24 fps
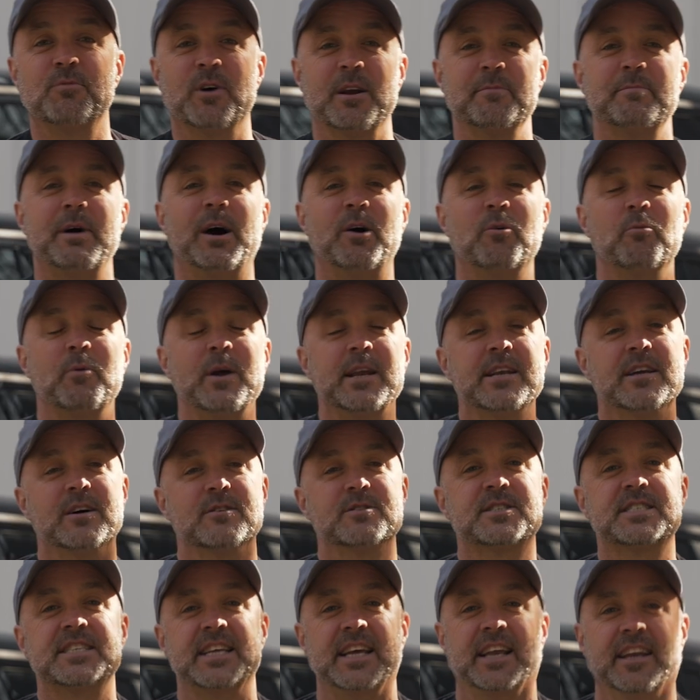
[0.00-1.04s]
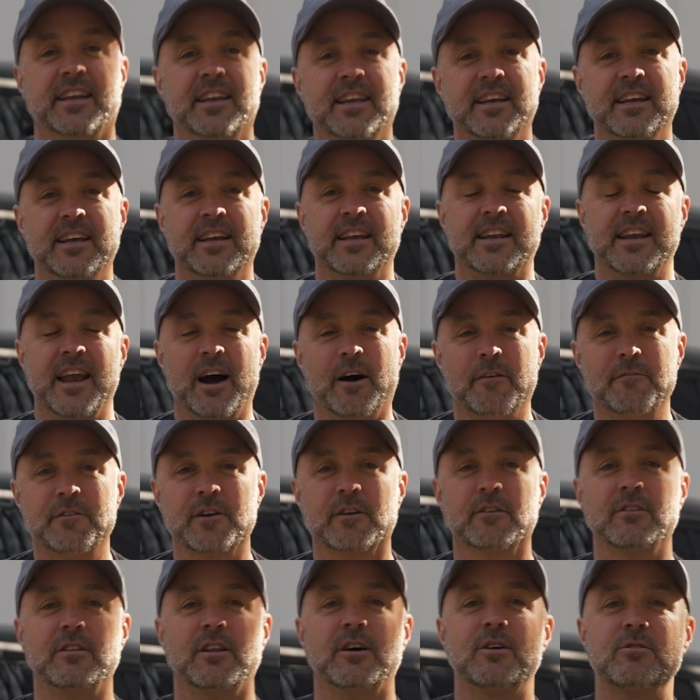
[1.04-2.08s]
what about window tint? Now, if
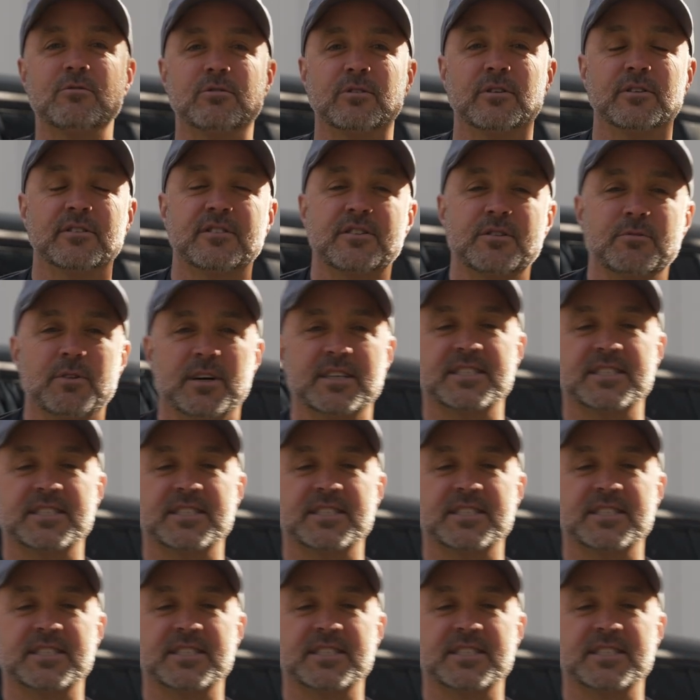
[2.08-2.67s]
you're local to